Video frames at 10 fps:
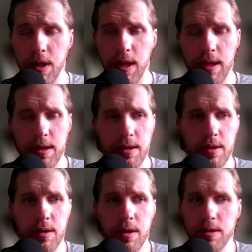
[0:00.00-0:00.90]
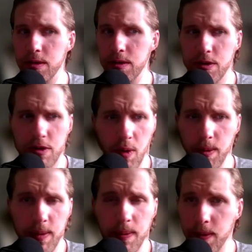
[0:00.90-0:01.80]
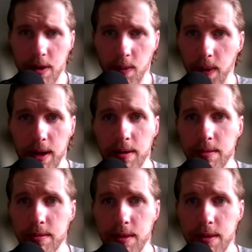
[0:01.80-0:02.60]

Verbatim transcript: And so many people are unaware.